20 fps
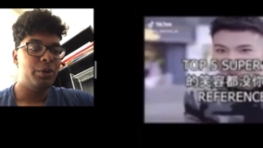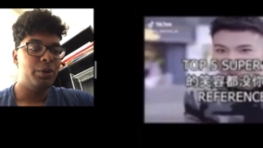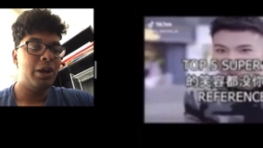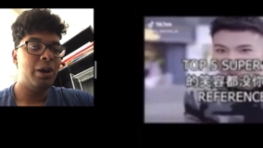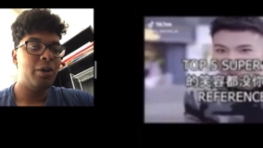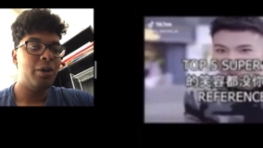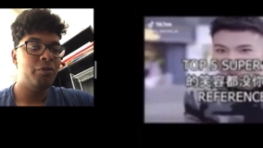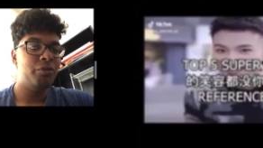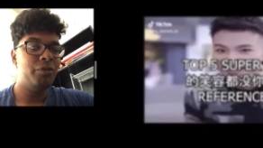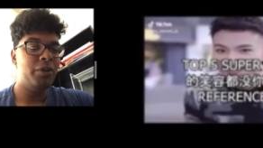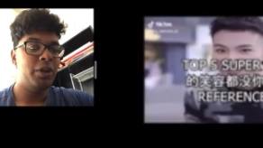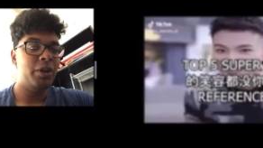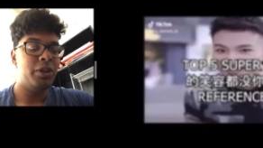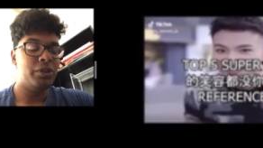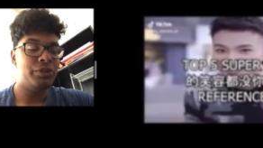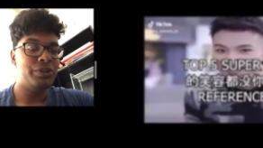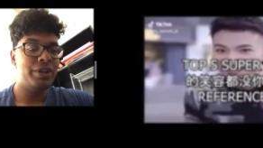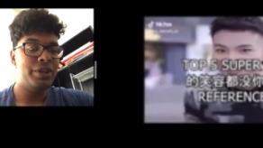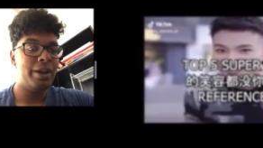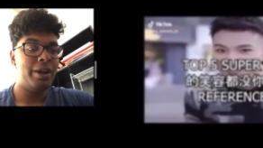all
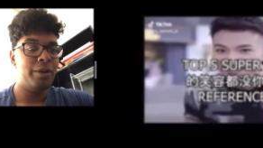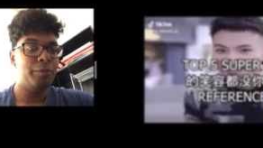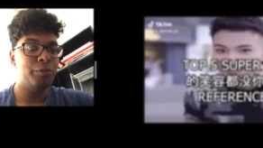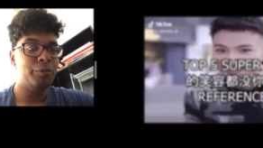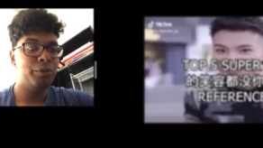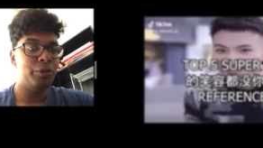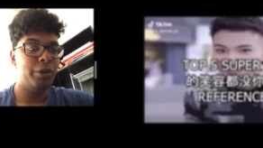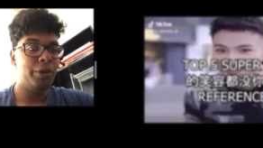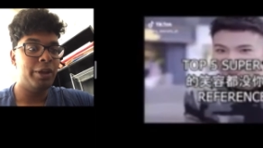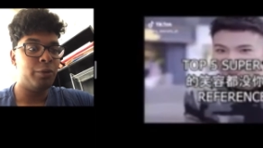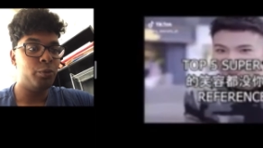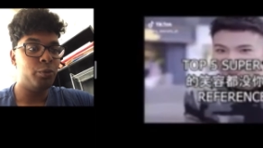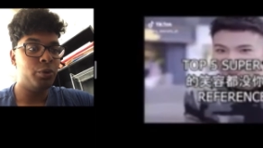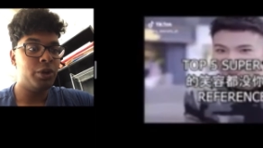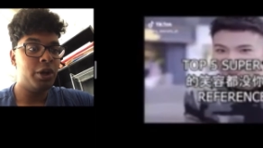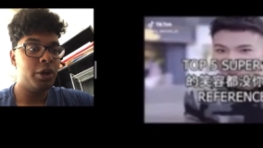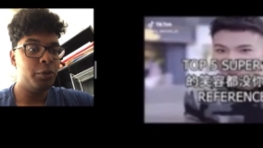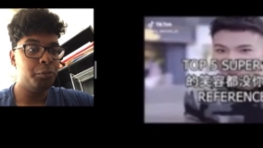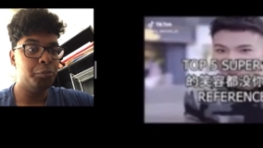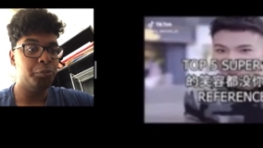fall down, more like
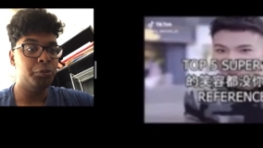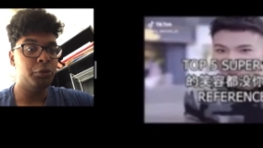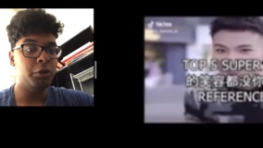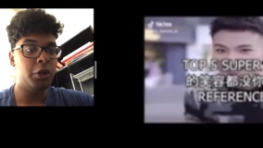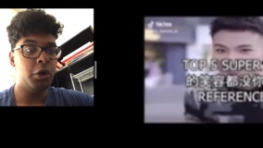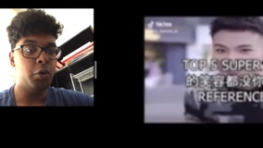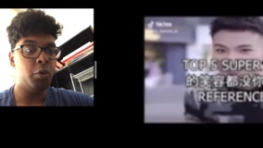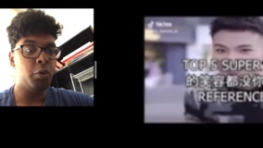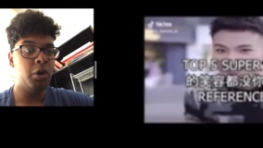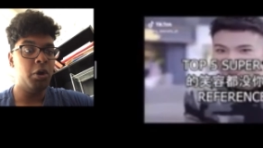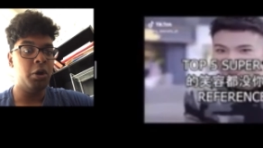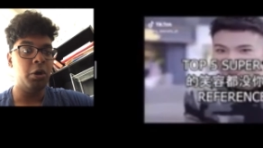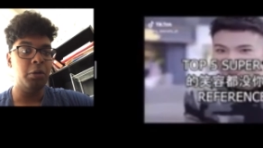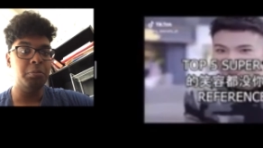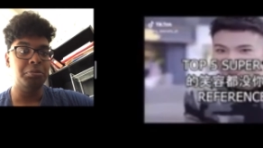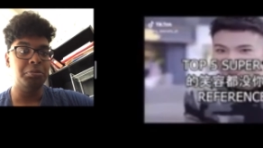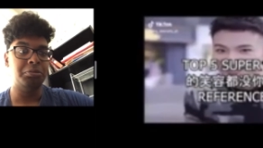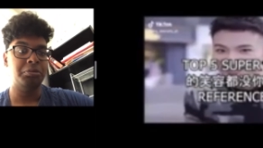we all blow up.